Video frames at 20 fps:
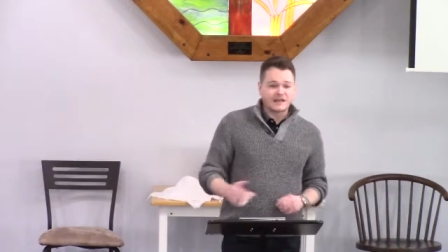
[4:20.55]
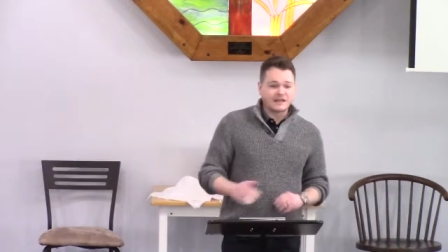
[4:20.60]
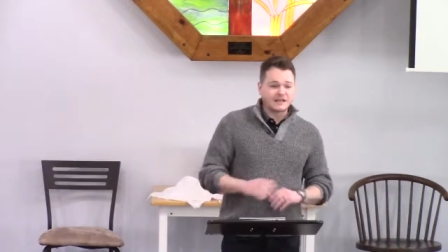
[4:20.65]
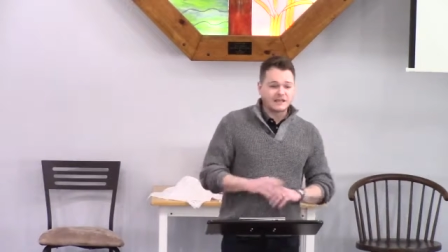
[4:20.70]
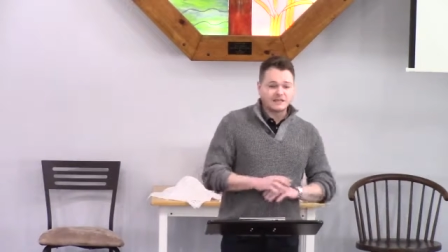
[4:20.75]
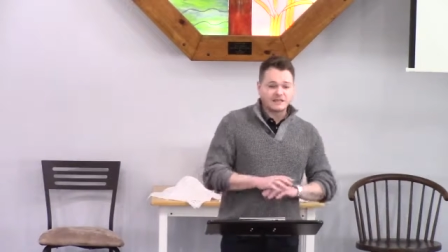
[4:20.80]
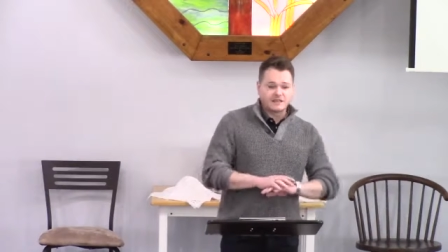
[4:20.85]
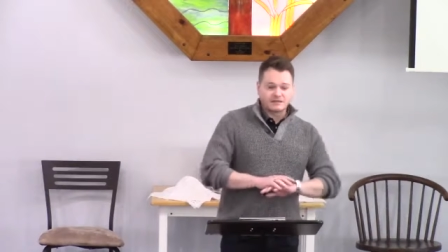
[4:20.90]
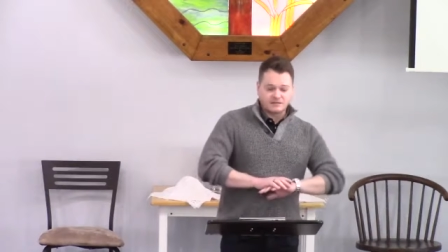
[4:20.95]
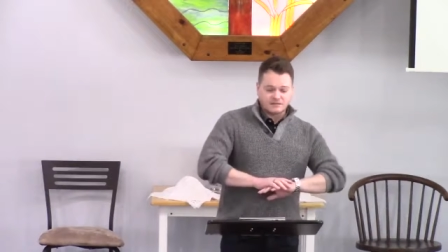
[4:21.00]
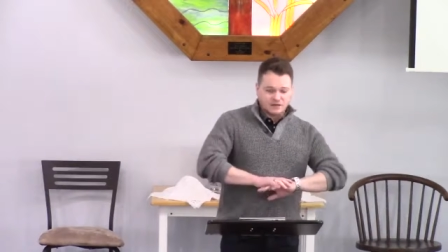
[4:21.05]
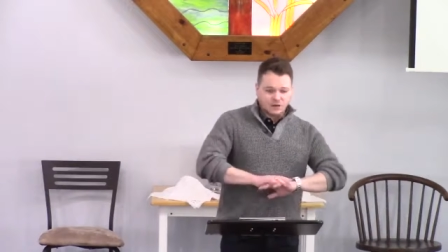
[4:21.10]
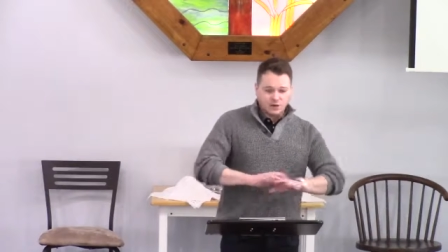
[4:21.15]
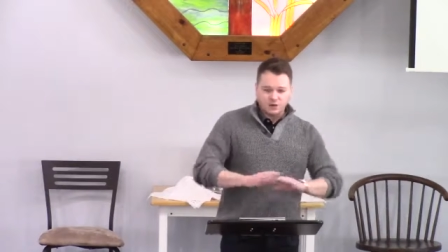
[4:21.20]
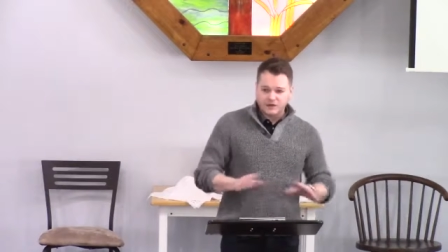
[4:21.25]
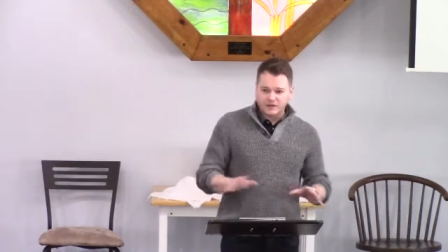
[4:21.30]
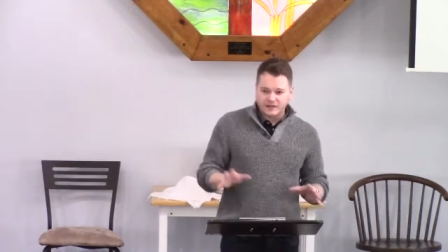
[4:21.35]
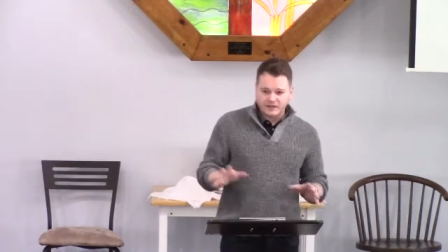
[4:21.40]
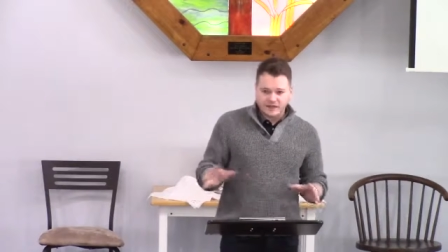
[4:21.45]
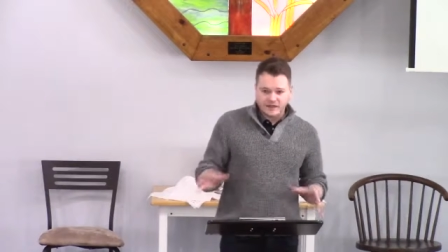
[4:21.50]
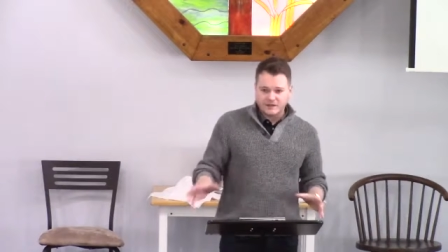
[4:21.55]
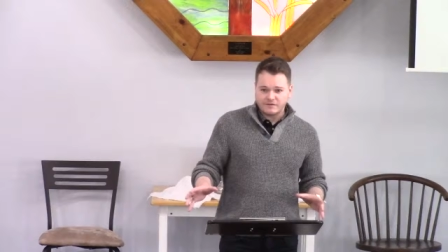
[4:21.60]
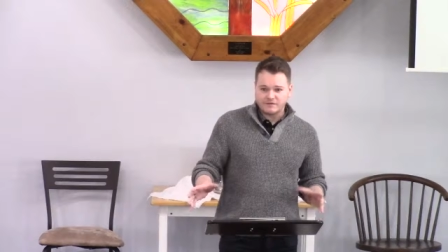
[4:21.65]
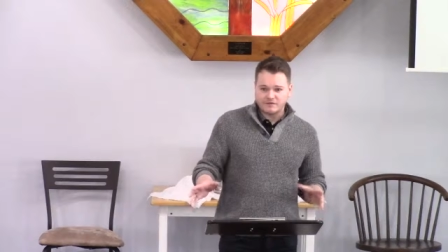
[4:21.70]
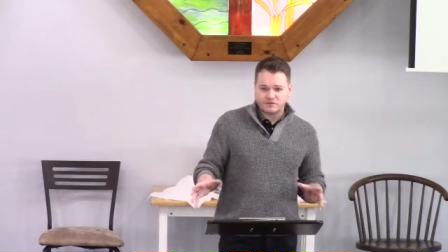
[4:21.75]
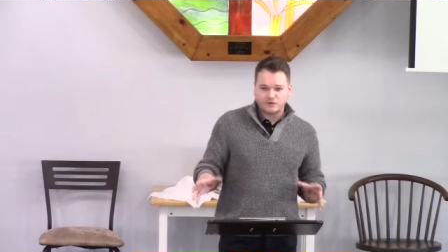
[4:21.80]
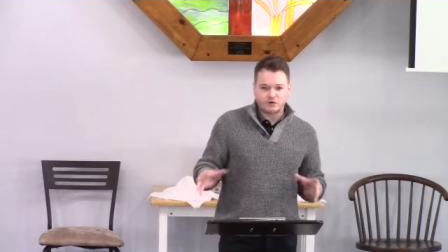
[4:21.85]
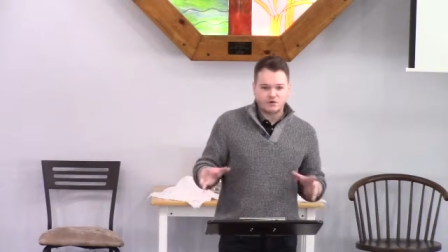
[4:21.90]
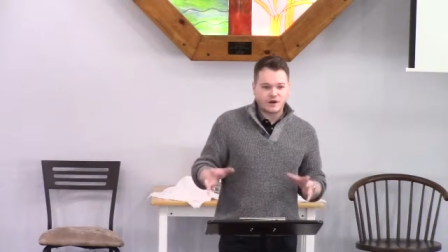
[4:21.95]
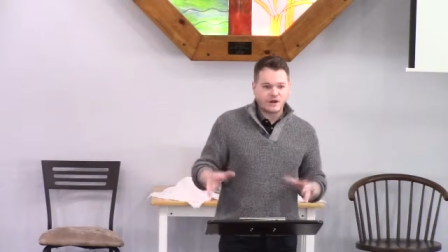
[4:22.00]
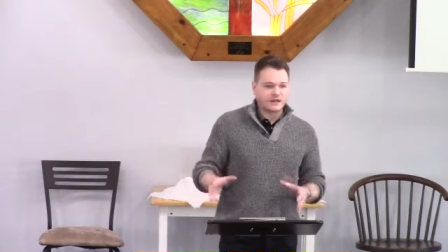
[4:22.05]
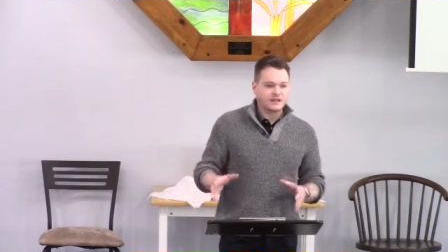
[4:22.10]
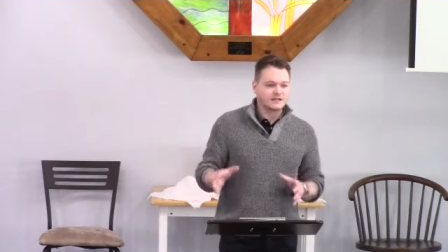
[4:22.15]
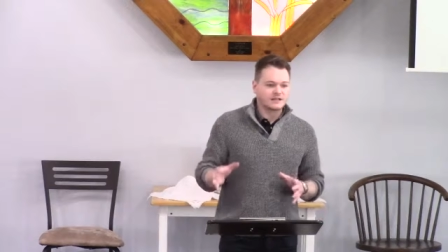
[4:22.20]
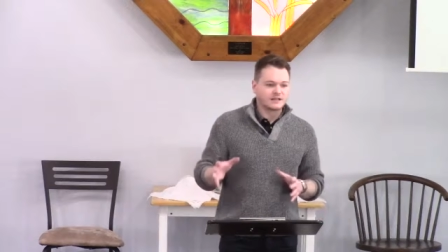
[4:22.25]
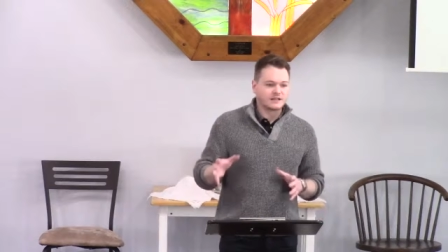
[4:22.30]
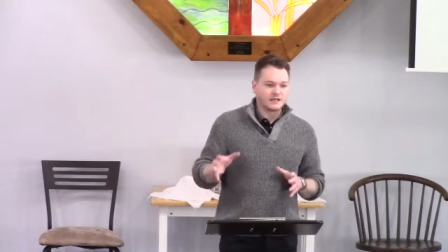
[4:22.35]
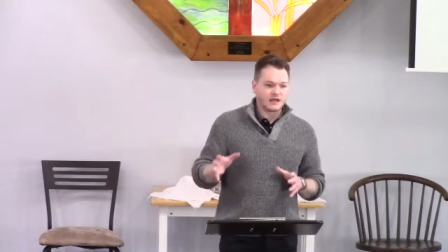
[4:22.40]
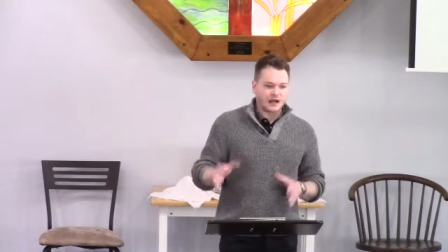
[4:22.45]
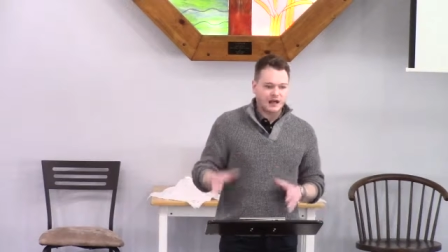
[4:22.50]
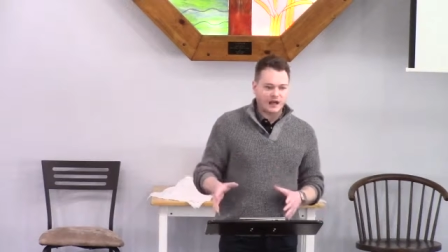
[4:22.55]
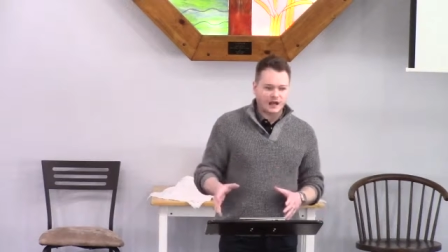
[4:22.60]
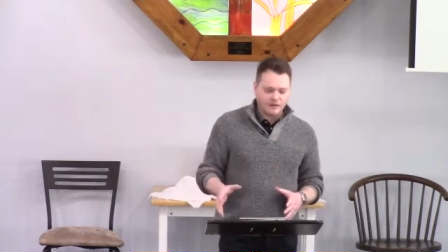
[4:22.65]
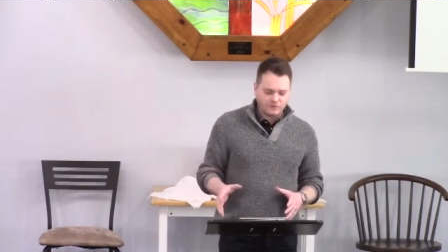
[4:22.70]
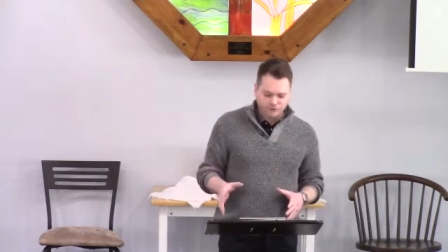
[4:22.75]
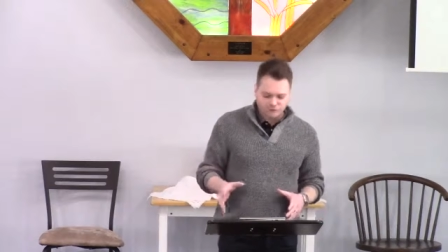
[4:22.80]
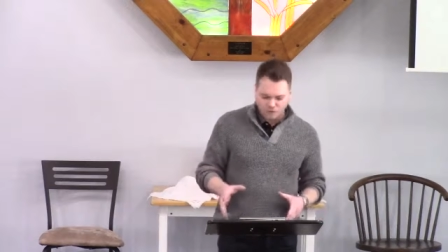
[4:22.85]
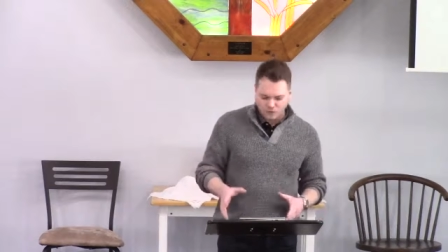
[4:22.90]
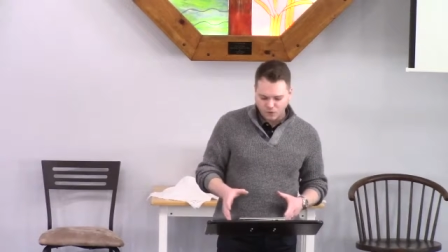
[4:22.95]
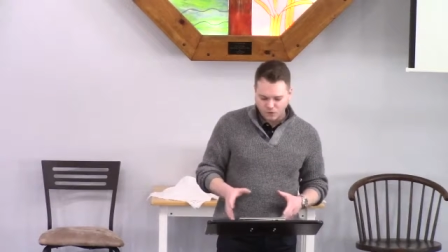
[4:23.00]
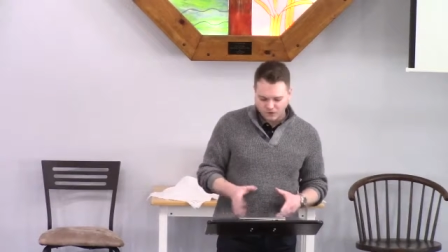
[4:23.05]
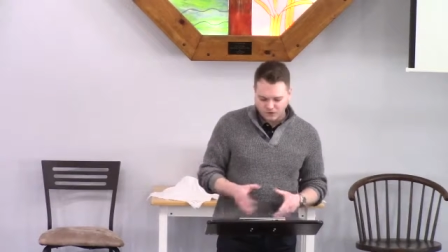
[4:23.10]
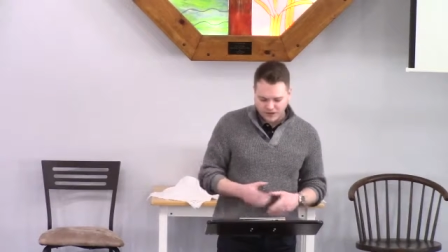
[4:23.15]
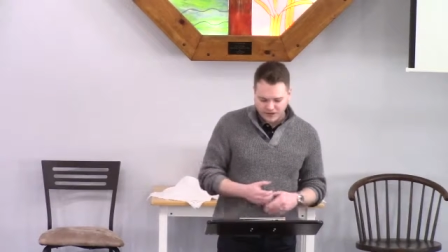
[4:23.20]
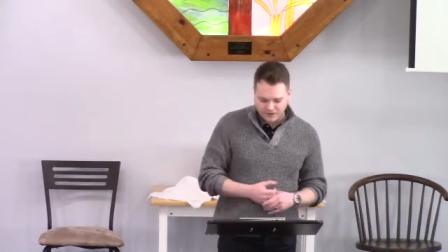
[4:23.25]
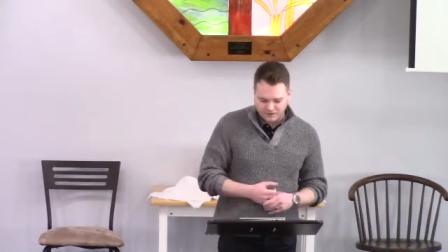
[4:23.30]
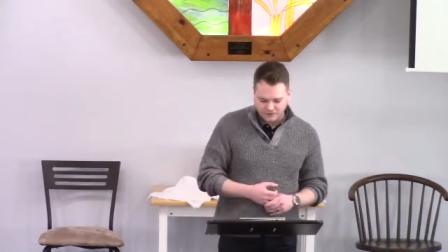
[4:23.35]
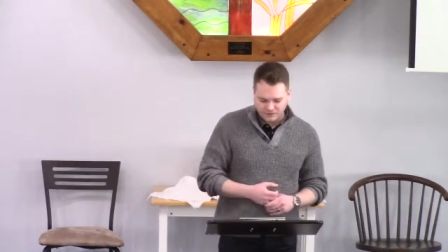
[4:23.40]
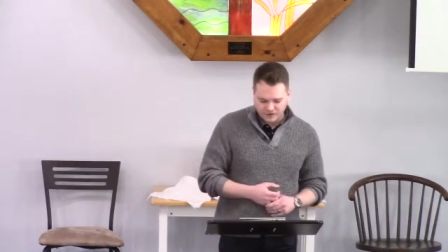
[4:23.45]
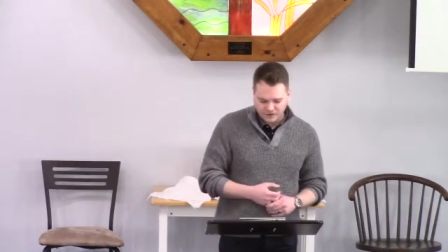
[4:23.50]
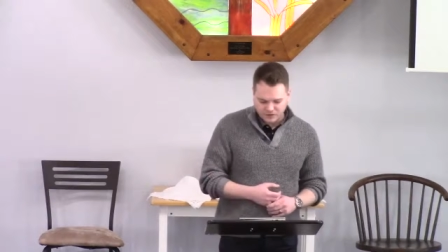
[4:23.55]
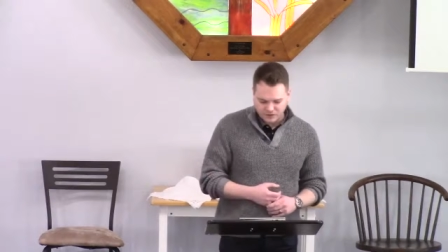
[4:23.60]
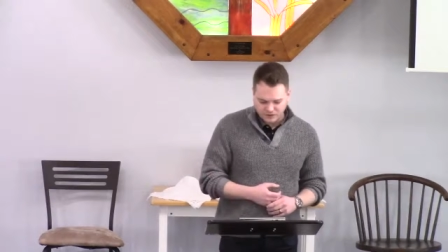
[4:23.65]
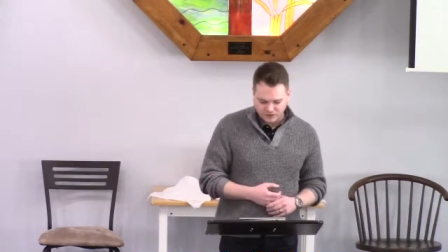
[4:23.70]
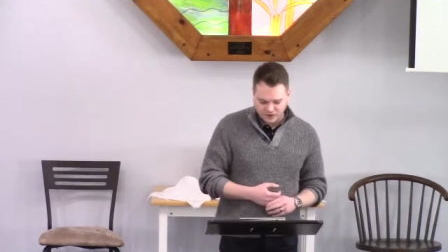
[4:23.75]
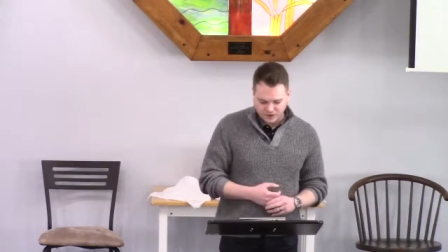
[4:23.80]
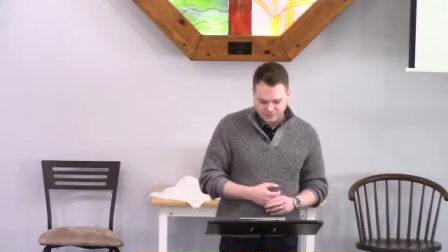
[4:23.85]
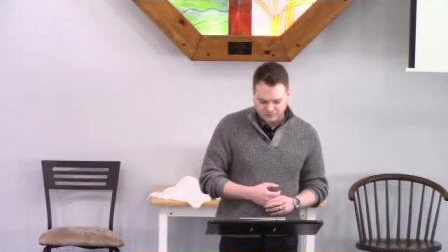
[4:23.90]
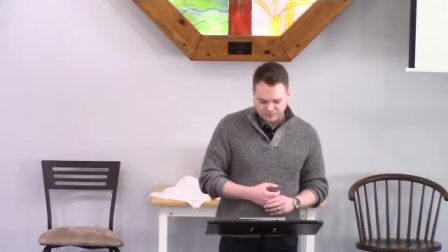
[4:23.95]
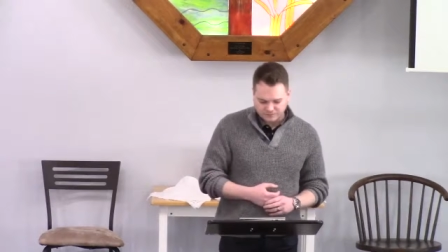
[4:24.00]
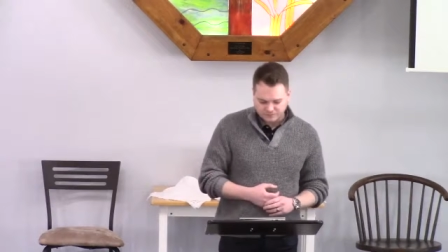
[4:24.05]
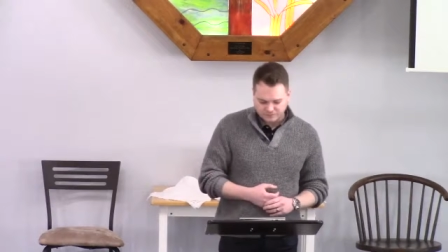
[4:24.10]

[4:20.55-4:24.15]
and he totally gave credit to God for that victory.